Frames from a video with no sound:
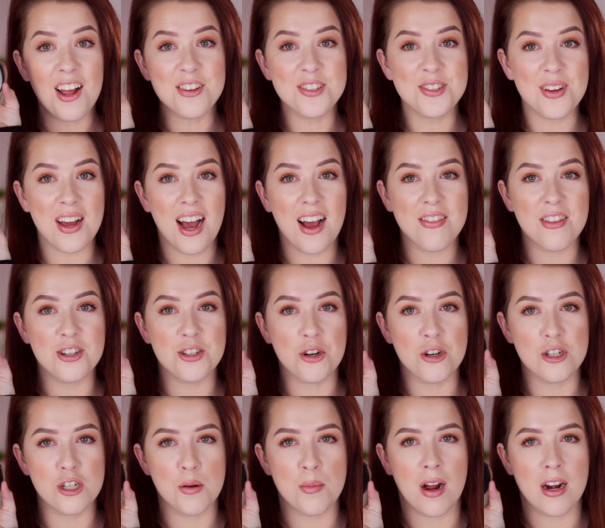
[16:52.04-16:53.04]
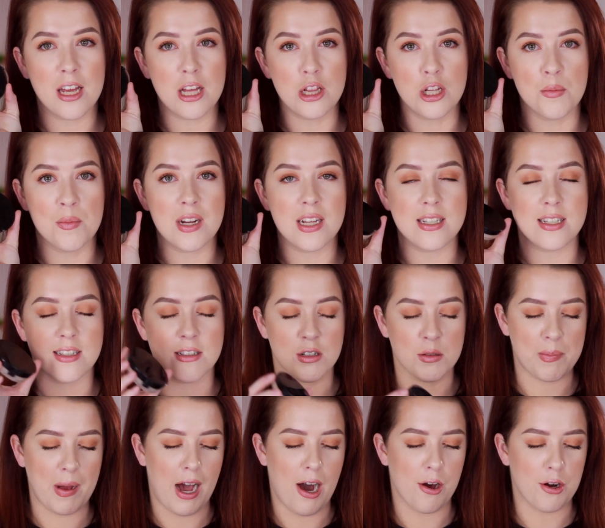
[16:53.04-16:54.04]
I also had the Giorgio Armani Luminous
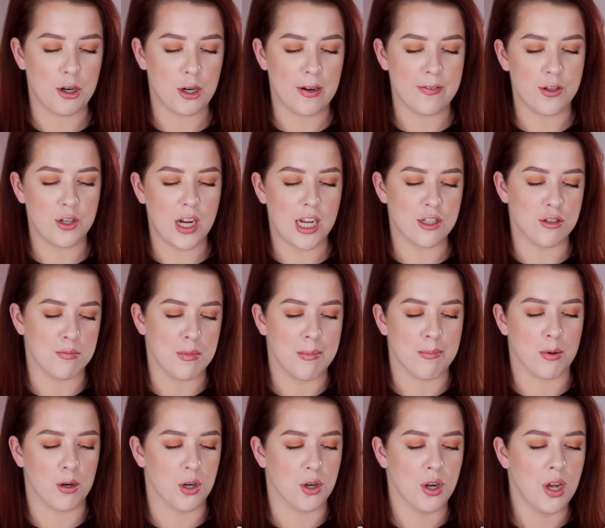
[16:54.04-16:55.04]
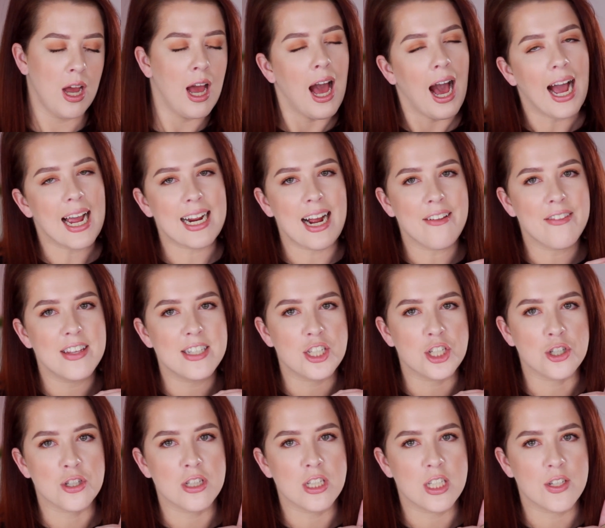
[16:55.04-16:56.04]
Silk Powder. If you guys remember, I got this
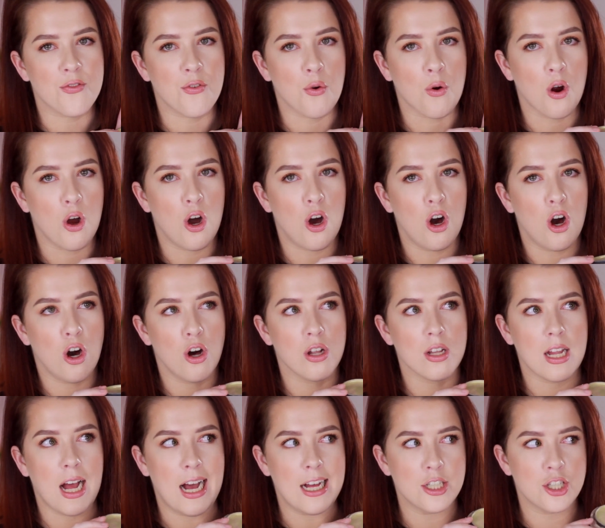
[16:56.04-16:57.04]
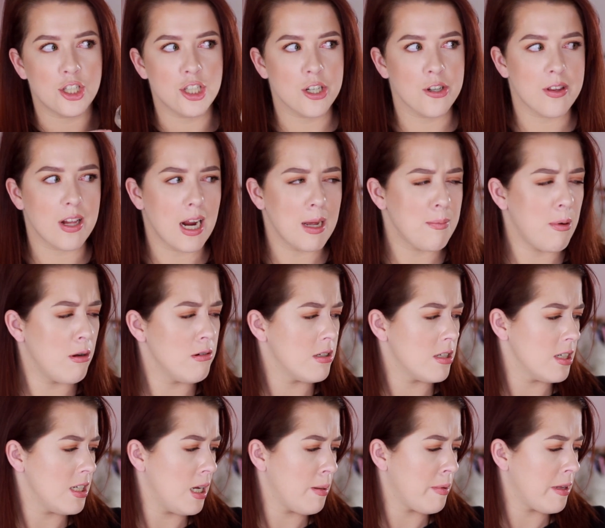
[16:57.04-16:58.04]
during the Sephora haul last year that I
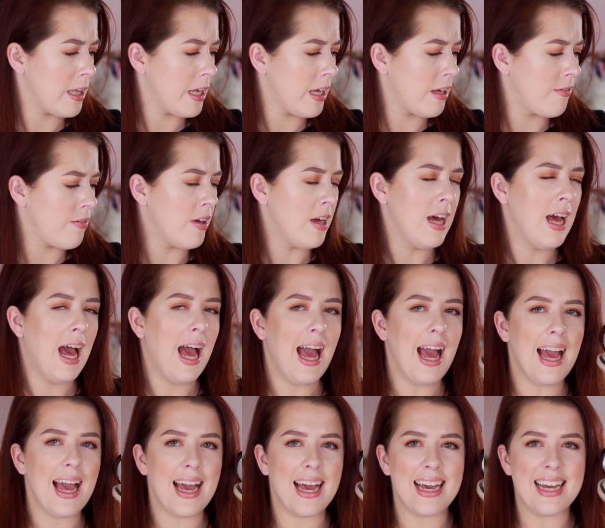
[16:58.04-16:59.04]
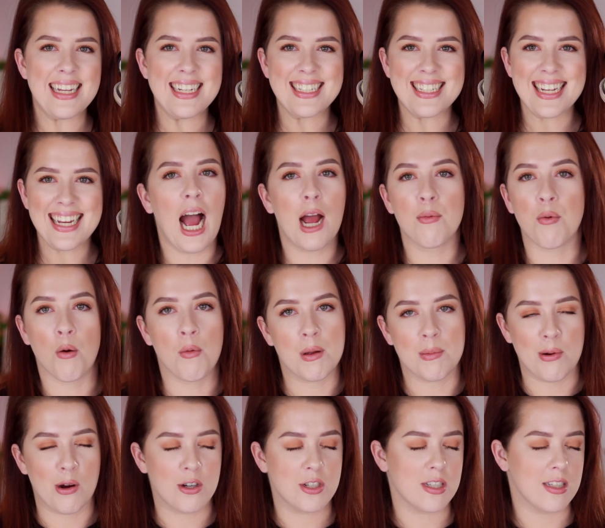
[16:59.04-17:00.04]
posted, I believe. And I won't
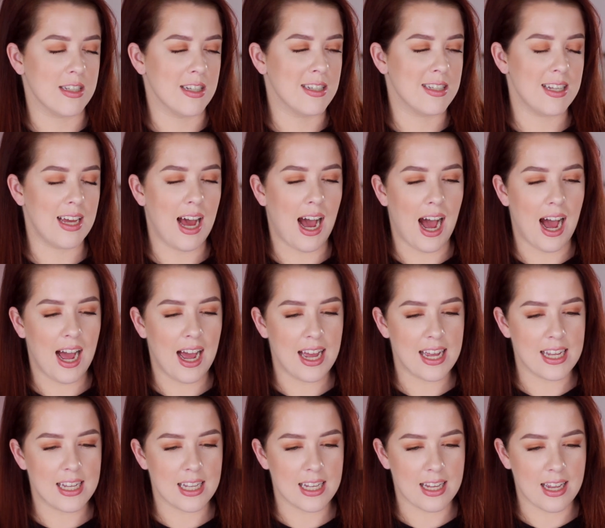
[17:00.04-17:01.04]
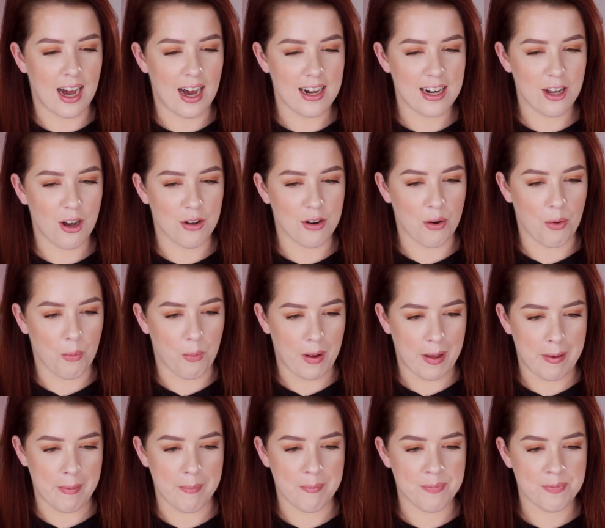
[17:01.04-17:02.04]
repurchase this. I got it on a
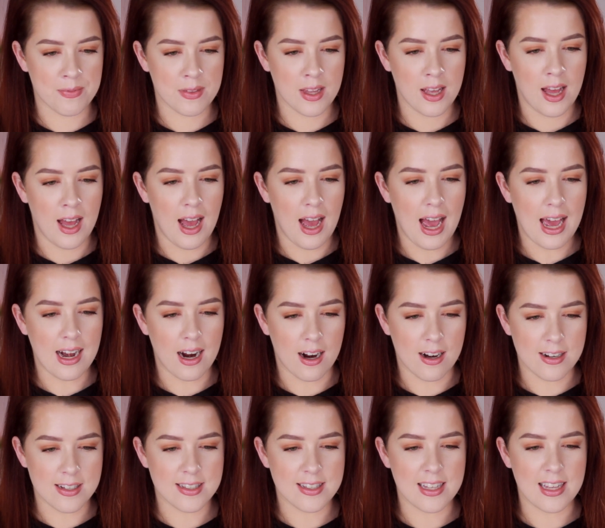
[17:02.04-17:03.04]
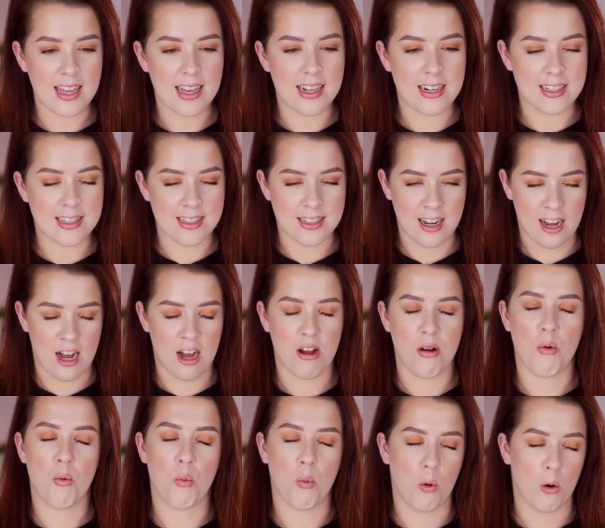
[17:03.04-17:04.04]
whim. And honestly, it is
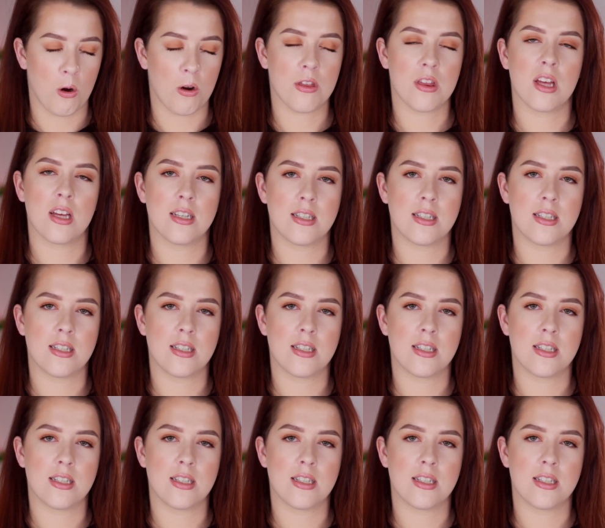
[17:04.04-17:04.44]
not worth